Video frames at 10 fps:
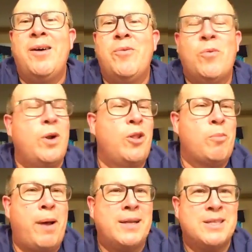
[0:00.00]
One other
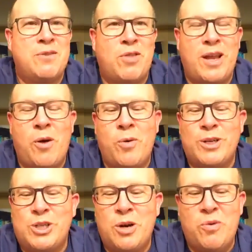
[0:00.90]
positive thing I want
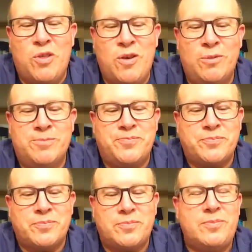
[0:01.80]
to share with you.
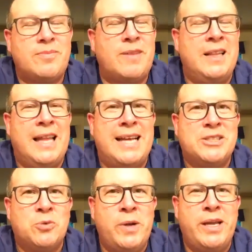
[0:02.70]

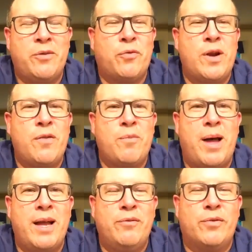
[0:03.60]
Last week, a friend of
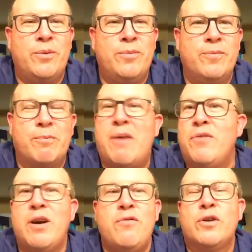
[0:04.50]
mine from my
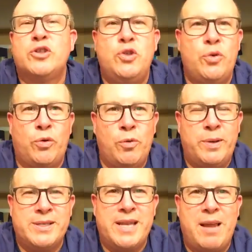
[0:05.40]
very first youth group,
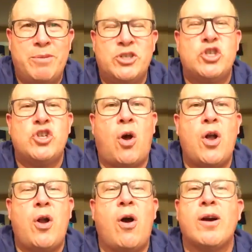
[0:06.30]
his name is
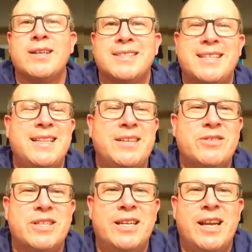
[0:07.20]
Sharon Hargis. He
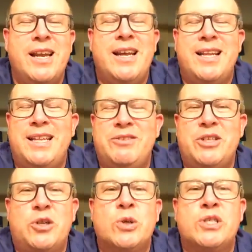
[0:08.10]
lives
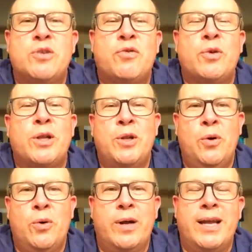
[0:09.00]
in Christopher,
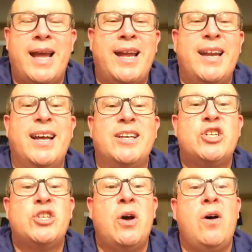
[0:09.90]
Illinois. And
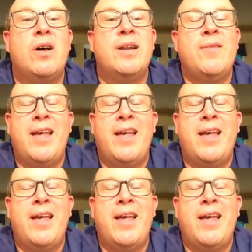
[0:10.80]
Sean,